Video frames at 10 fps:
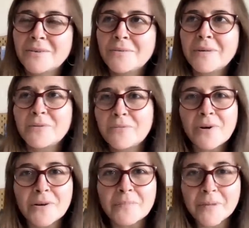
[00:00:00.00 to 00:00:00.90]
went
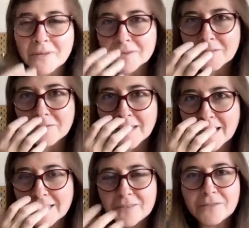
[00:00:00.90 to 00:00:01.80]
wrong because of
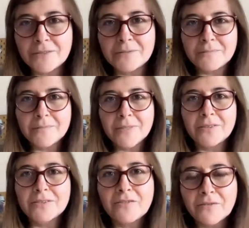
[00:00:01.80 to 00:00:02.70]
that, or
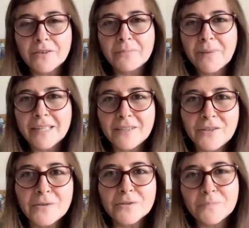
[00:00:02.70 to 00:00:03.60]
because of bad
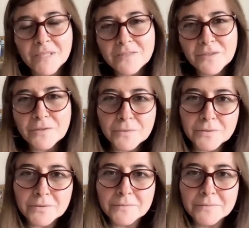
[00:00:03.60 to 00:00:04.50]
misuse?